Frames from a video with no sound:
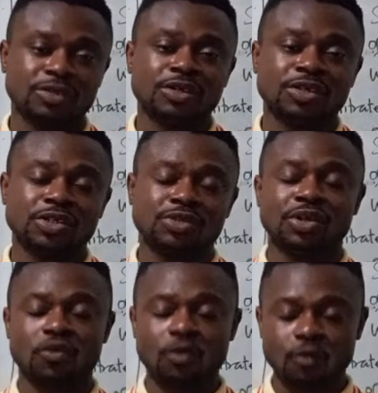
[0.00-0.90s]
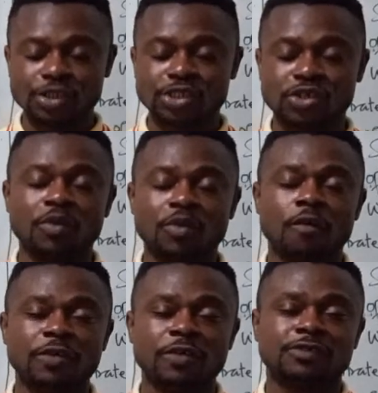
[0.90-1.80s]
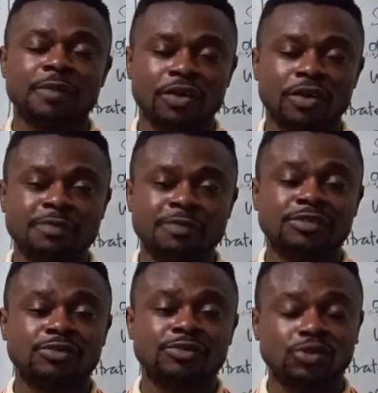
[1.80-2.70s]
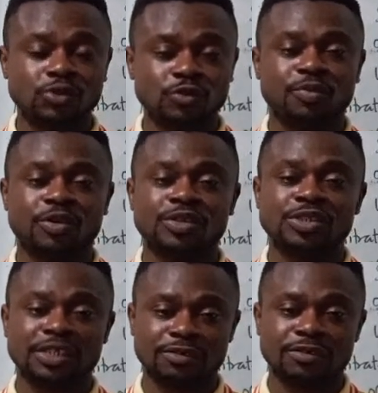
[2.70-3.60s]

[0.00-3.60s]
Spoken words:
So what is coming up is Pharmacology Battle 2.0.